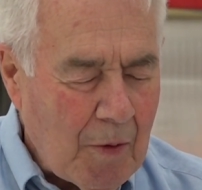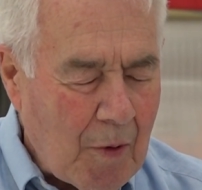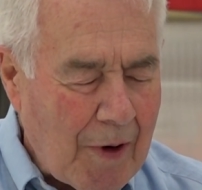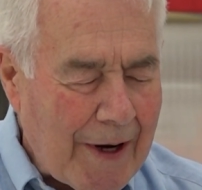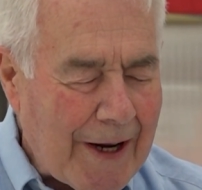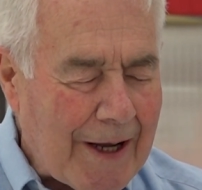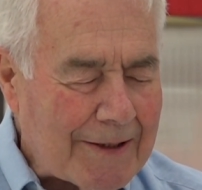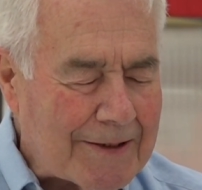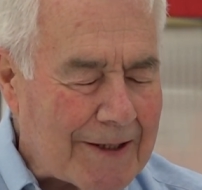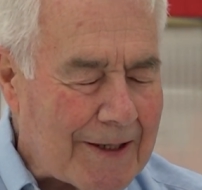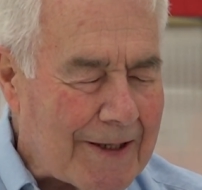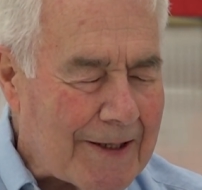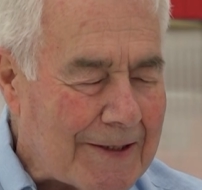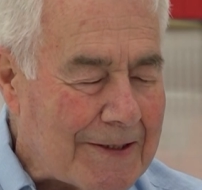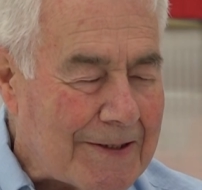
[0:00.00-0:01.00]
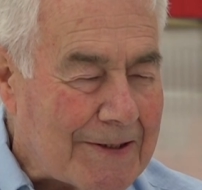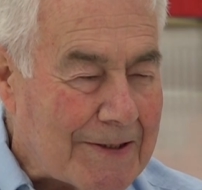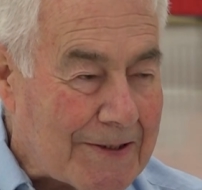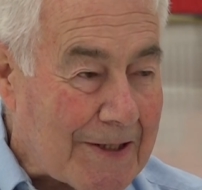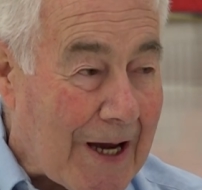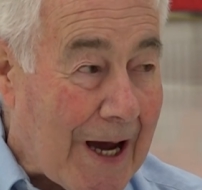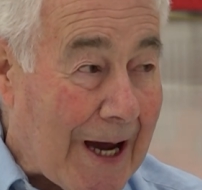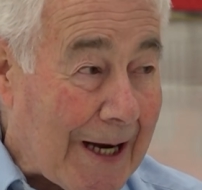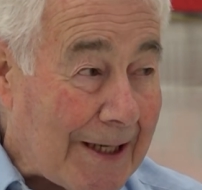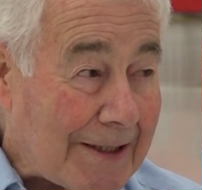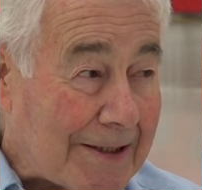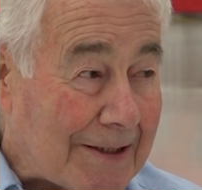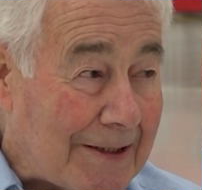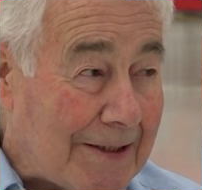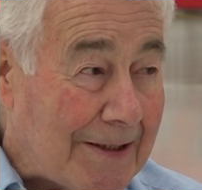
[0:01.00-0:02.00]
went out to
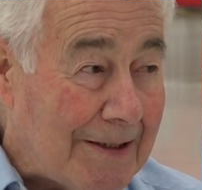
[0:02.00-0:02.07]
site